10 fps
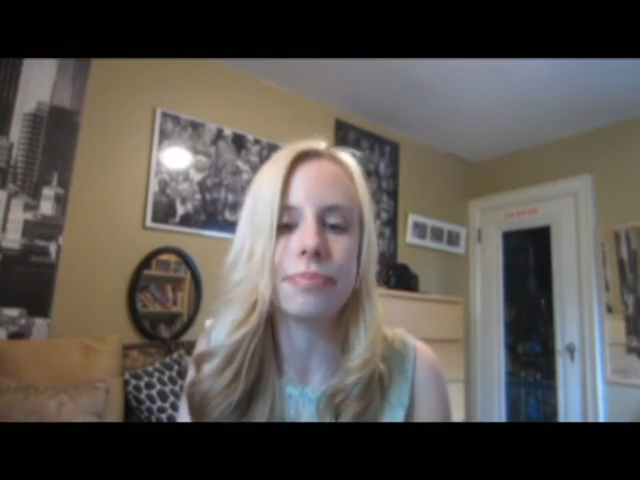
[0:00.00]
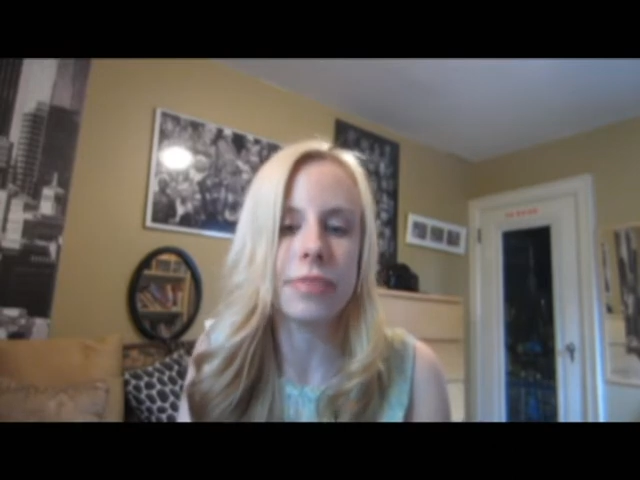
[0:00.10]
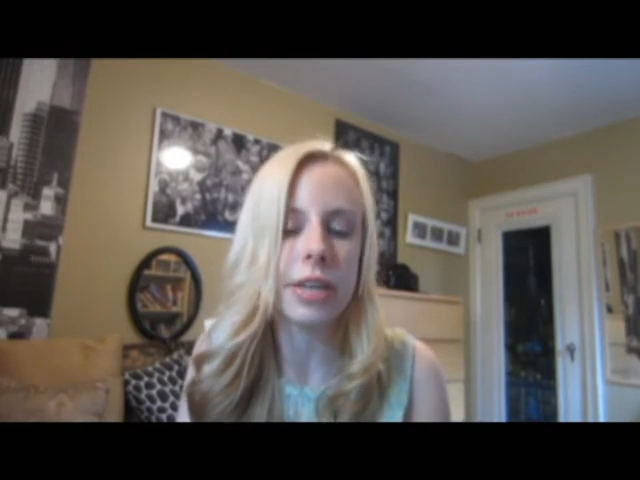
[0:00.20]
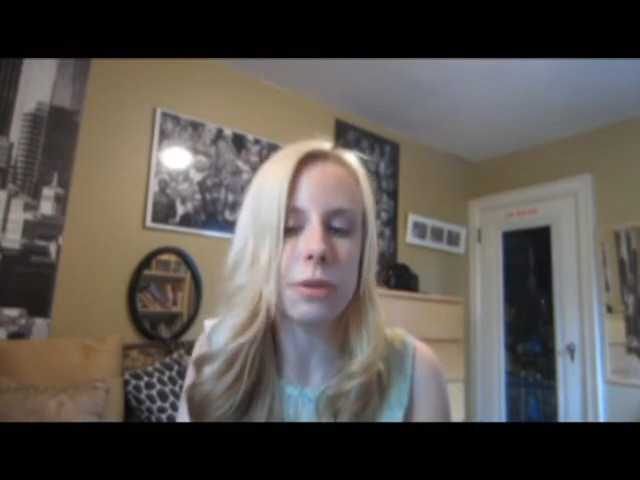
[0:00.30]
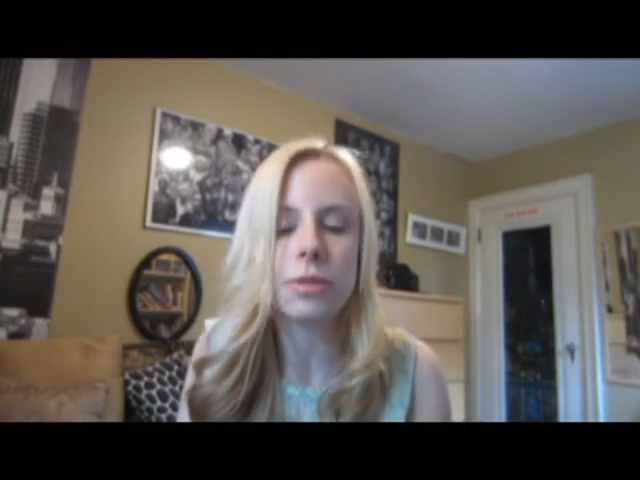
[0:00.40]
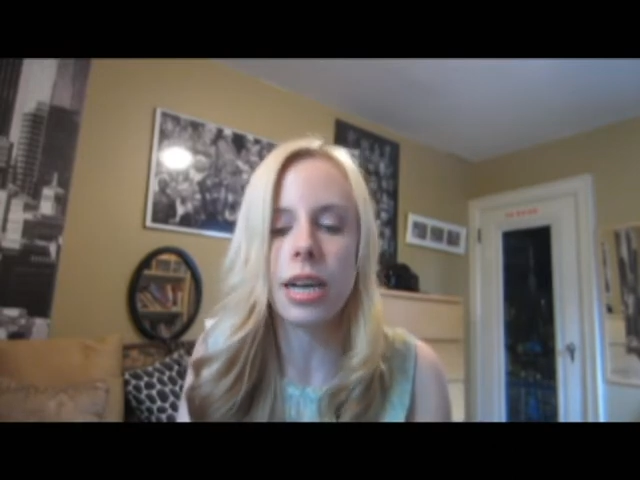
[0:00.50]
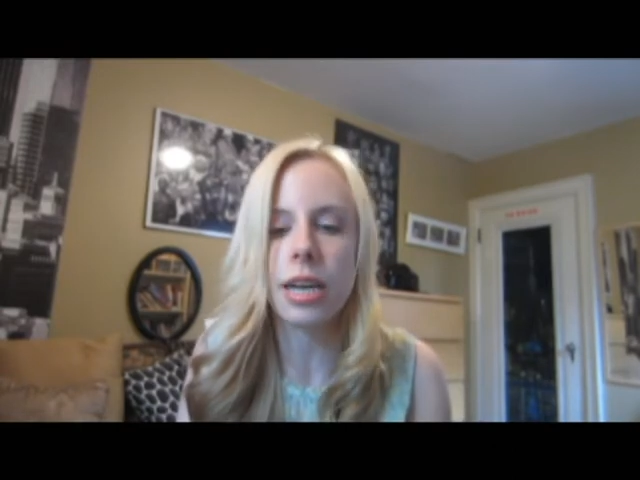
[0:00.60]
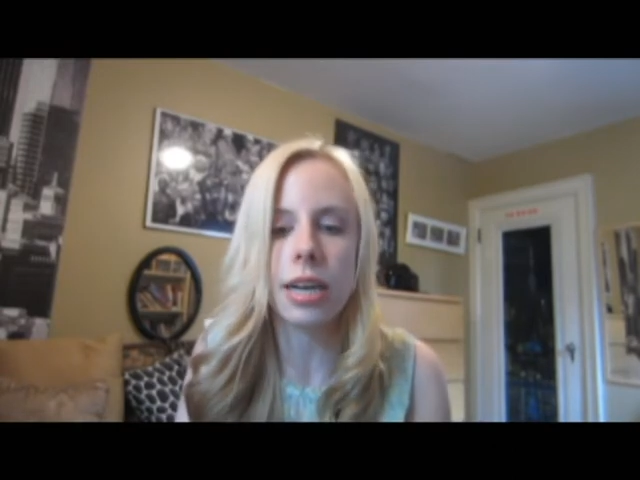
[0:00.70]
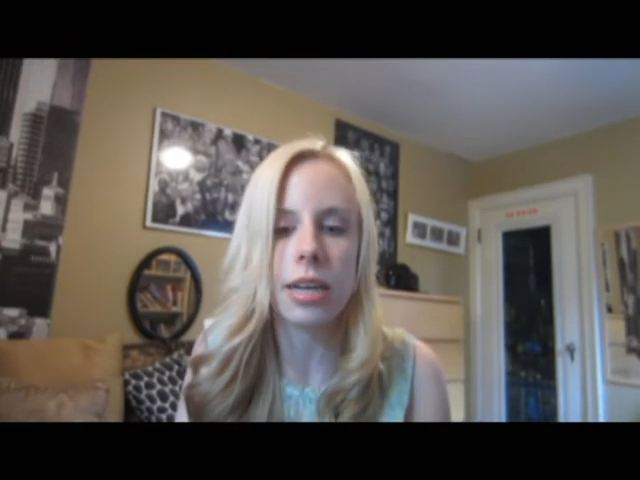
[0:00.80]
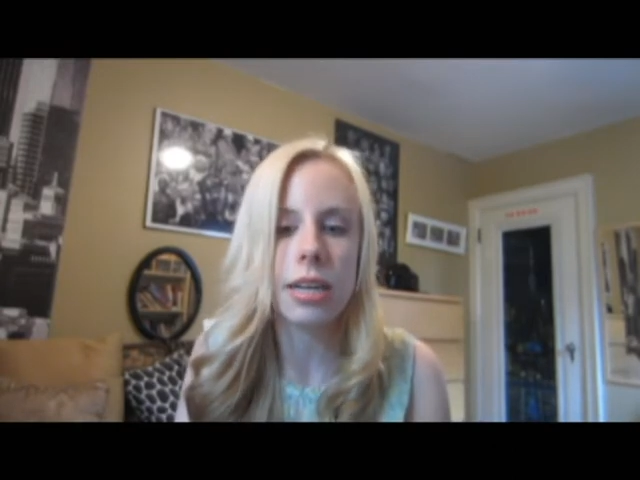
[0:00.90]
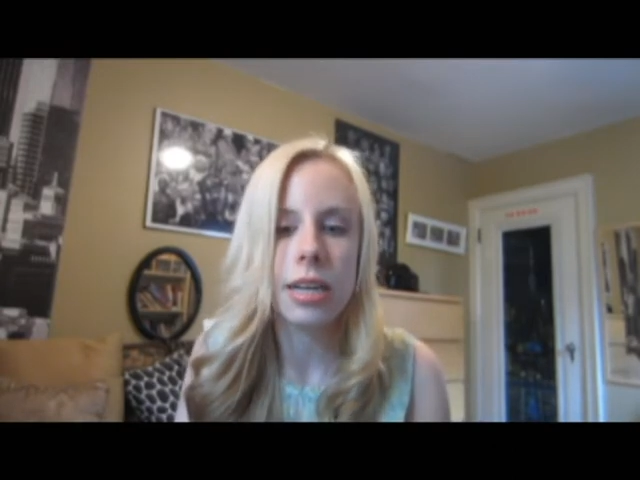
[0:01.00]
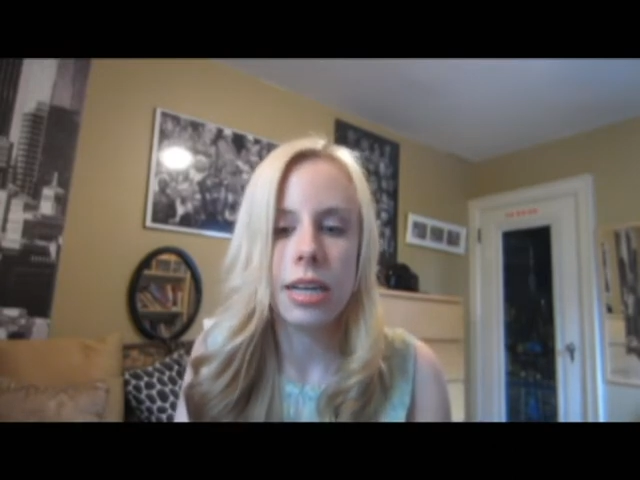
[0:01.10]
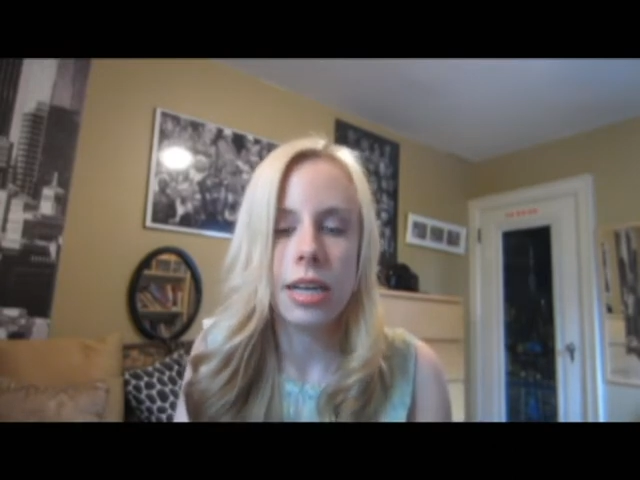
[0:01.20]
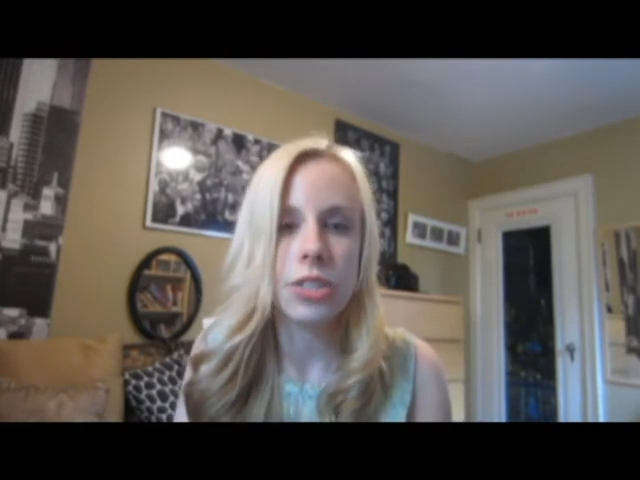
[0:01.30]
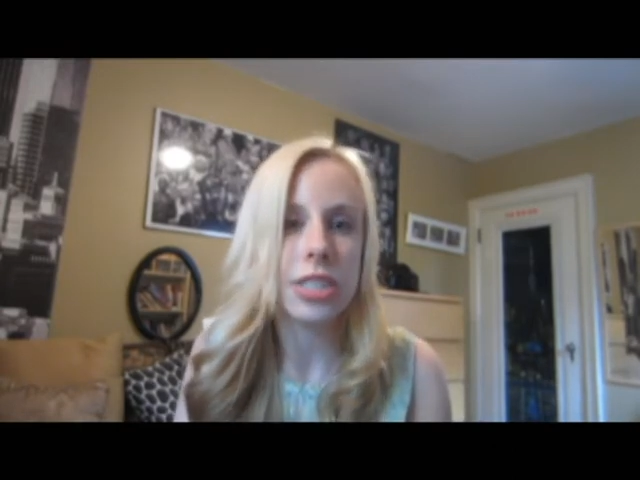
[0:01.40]
in Osaka
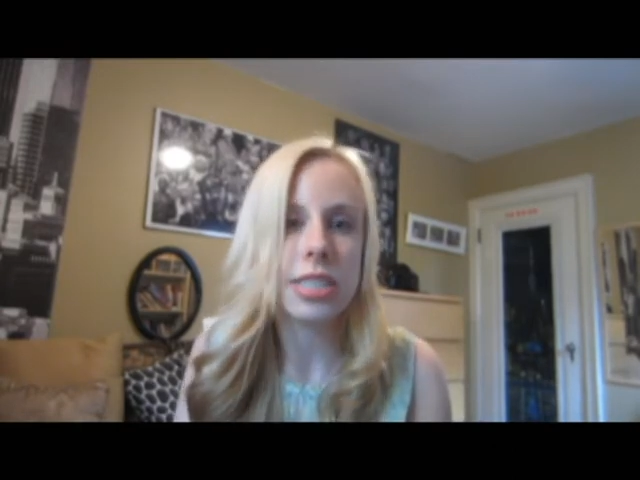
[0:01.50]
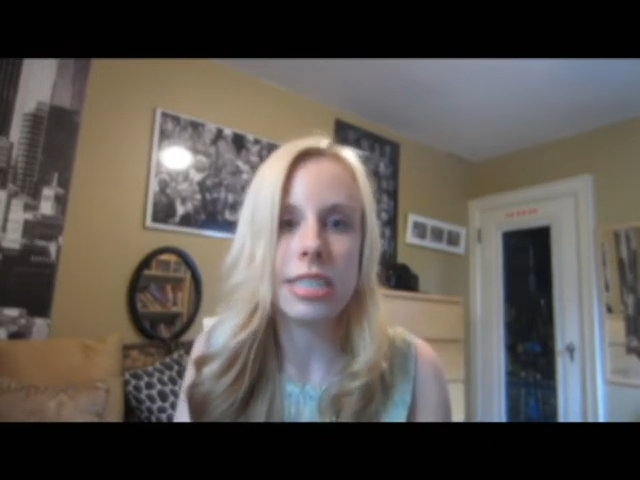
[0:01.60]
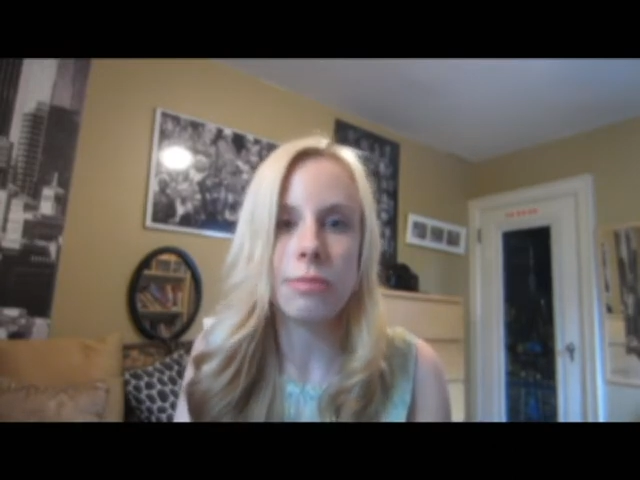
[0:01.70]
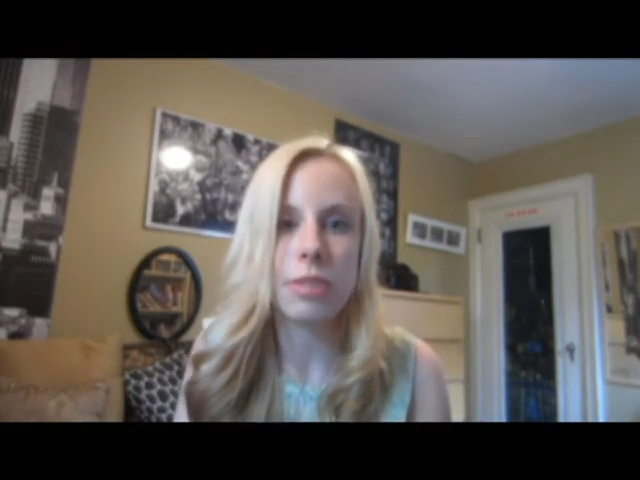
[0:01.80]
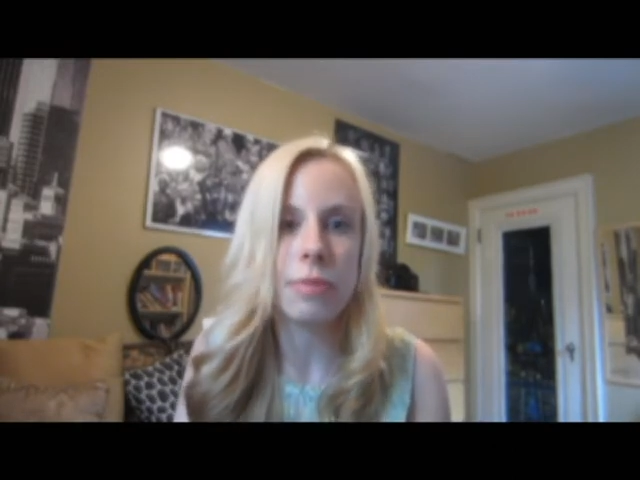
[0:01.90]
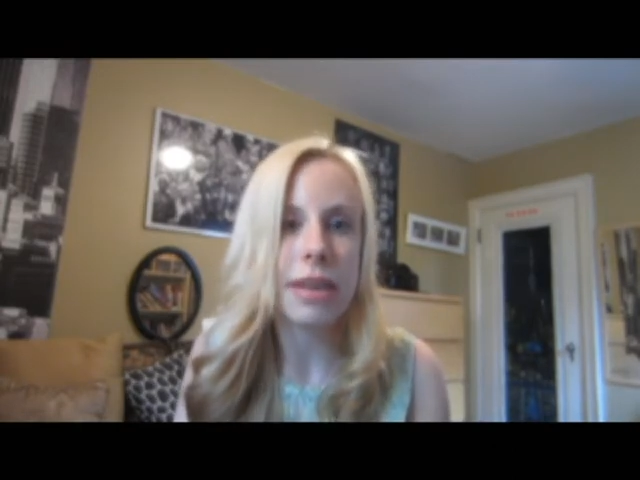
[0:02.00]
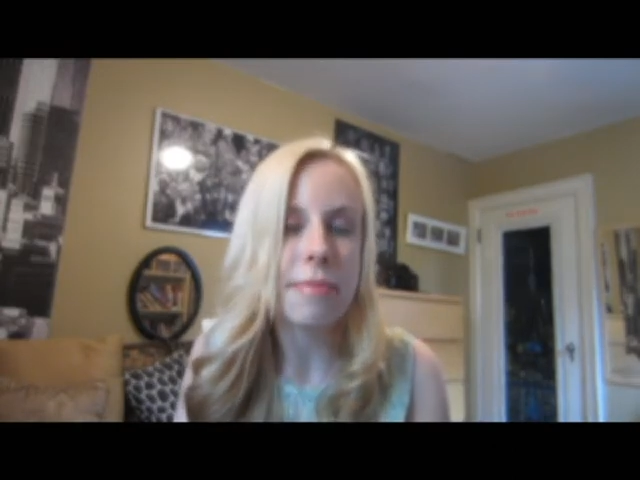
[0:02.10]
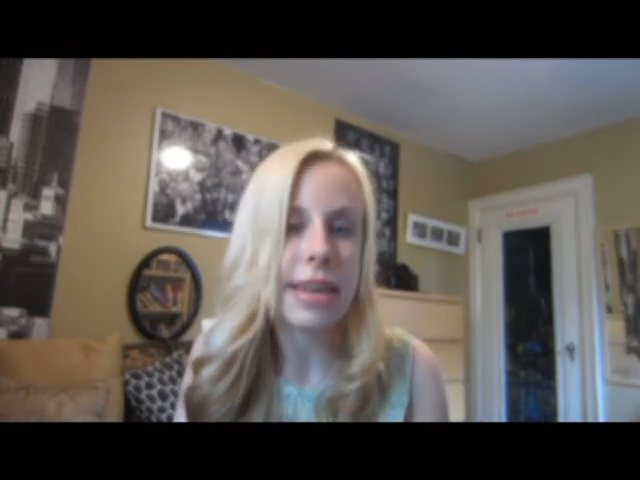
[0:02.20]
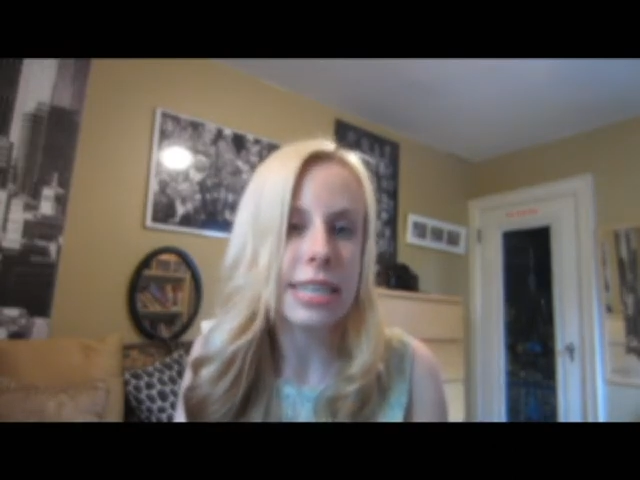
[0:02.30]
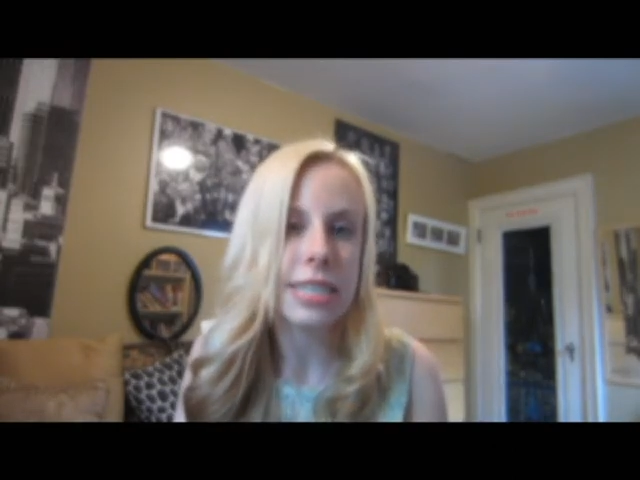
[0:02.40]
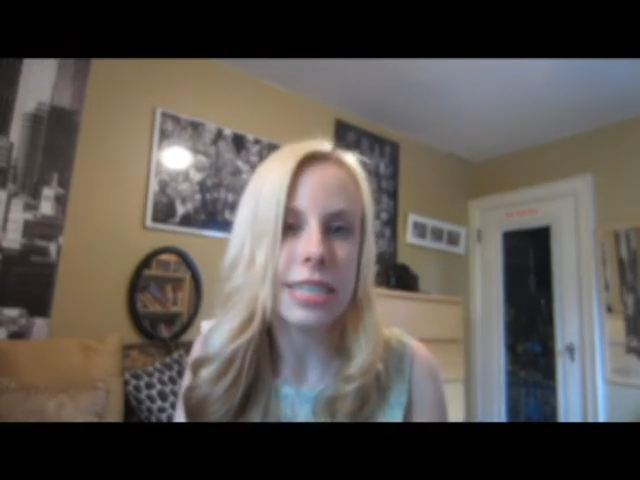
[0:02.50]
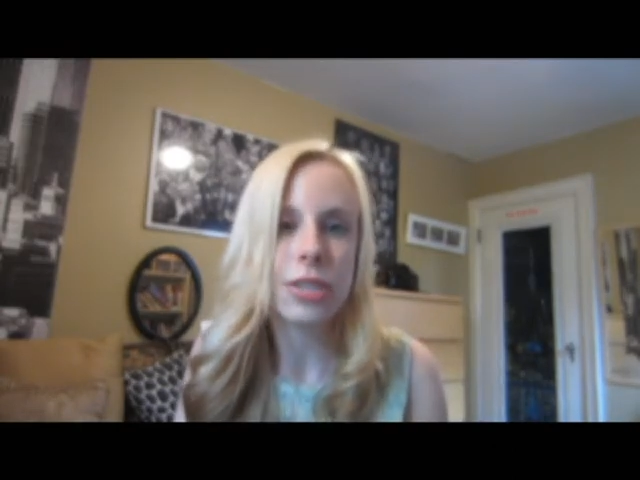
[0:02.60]
just seem to be amazing.